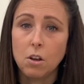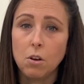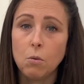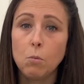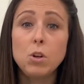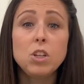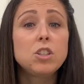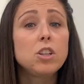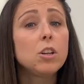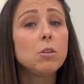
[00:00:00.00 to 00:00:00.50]
We
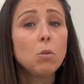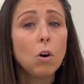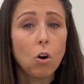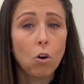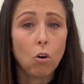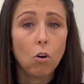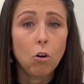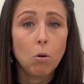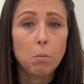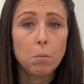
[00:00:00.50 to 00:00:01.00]
do
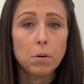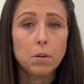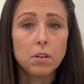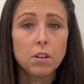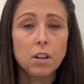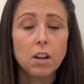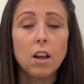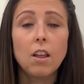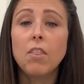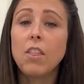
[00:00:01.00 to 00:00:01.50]
hope
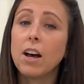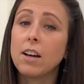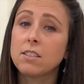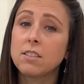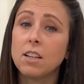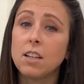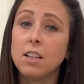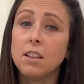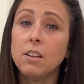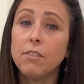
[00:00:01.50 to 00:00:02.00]
that
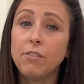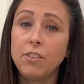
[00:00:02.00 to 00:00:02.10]
in the